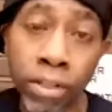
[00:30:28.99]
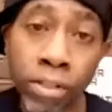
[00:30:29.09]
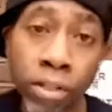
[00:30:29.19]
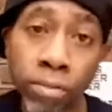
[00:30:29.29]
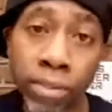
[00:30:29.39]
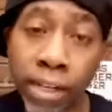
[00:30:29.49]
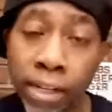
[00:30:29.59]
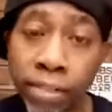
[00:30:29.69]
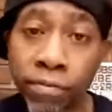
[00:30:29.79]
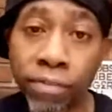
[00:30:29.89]
You know what
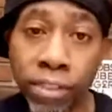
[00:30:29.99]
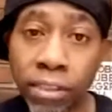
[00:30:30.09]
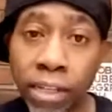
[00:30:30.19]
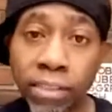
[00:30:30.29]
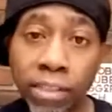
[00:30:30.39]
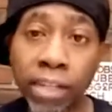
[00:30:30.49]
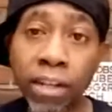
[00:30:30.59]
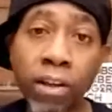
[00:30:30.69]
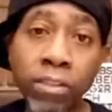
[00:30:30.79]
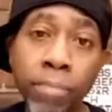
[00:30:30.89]
I'm saying? That's I
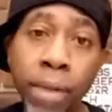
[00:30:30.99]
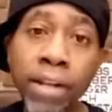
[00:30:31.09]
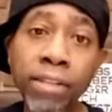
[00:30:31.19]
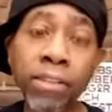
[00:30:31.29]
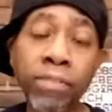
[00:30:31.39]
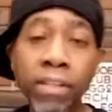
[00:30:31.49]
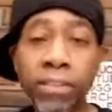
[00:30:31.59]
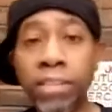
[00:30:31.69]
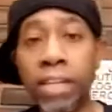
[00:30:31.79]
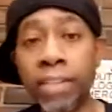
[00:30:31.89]
lost somebody and stuff.
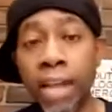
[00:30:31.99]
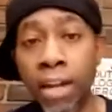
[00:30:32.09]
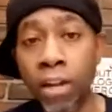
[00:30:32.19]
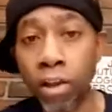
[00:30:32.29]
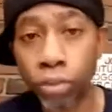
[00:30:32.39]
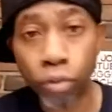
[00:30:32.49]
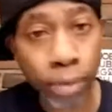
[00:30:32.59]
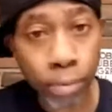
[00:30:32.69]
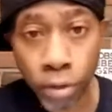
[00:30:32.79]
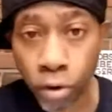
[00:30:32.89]
That's like that. I lost 2
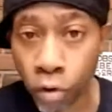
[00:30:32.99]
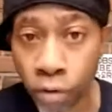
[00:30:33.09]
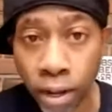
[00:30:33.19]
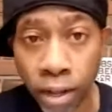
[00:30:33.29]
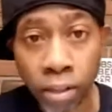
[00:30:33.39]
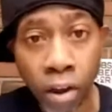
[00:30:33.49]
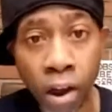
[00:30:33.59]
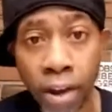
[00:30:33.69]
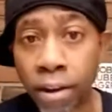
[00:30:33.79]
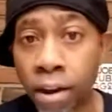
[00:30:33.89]
people to COVID. I lost an
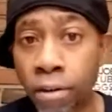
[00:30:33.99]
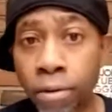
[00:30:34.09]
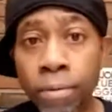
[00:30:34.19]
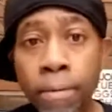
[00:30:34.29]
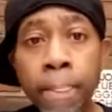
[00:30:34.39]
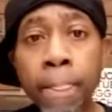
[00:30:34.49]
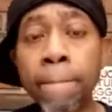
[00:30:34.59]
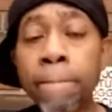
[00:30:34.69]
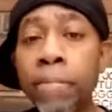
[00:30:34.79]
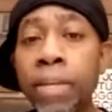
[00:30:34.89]
aunt and an uncle,
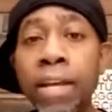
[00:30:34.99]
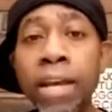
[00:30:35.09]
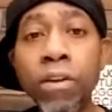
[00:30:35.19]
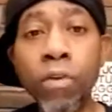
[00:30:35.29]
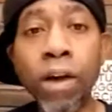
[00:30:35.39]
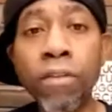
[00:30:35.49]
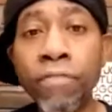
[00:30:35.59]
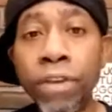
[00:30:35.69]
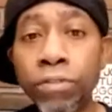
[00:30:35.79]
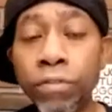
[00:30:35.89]
and I know how
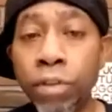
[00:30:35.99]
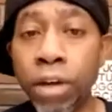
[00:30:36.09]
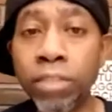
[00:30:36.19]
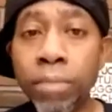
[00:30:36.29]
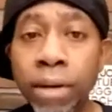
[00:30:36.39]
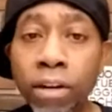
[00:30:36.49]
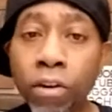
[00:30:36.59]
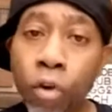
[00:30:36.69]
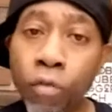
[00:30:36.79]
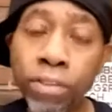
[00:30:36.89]
it feels if you lost somebody to
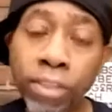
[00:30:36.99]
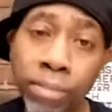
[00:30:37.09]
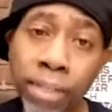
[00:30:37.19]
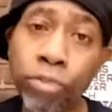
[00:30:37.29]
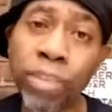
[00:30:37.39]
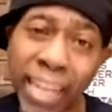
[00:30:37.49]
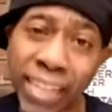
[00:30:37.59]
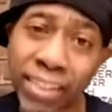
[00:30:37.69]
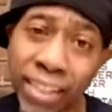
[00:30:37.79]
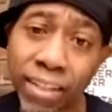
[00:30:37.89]
COVID. Something that you
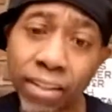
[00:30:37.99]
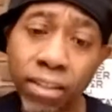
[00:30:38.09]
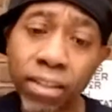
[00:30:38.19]
can't see.